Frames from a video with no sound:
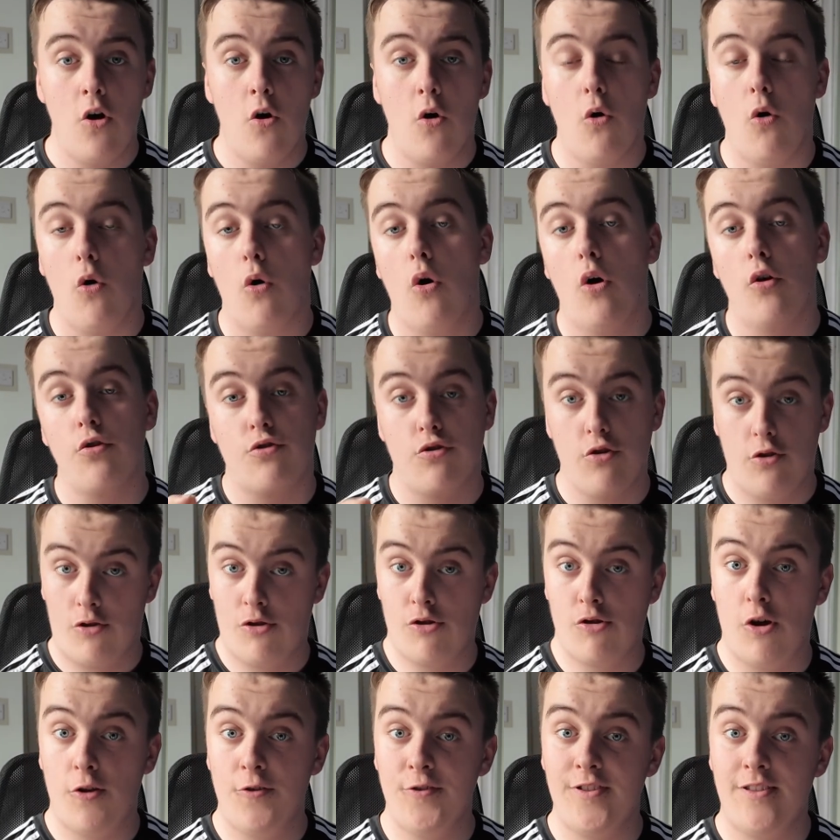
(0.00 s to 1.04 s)
or
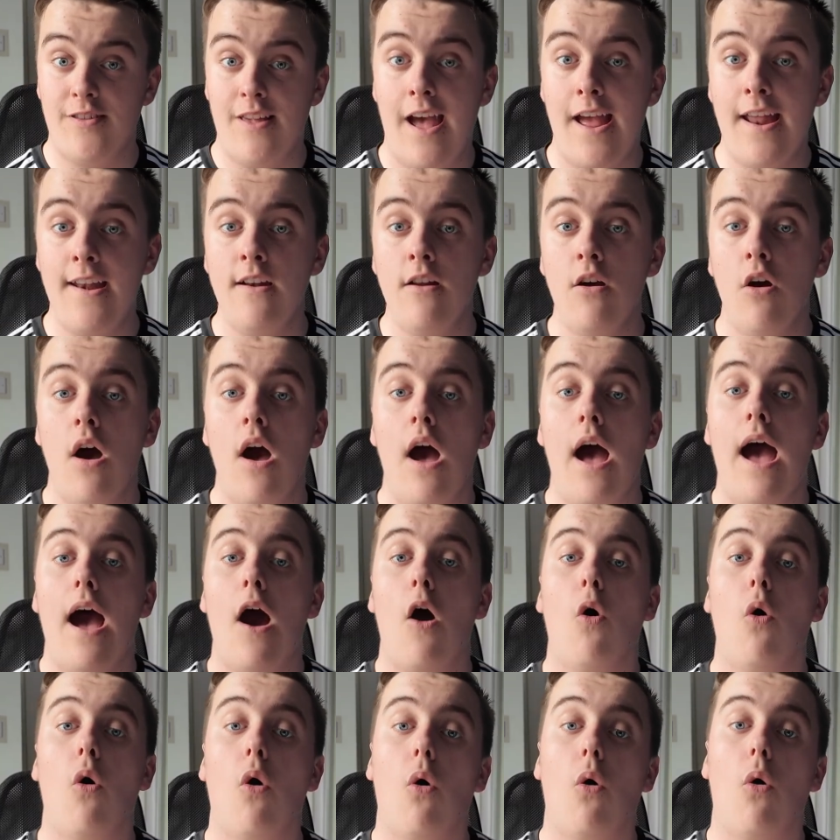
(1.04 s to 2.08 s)
just on 10
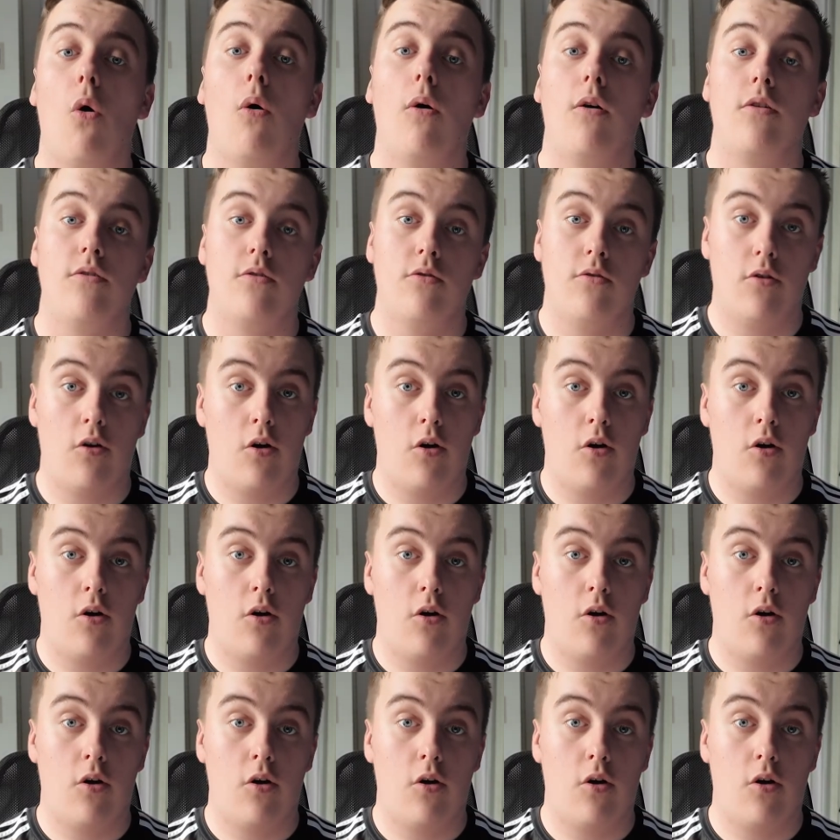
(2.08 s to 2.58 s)
or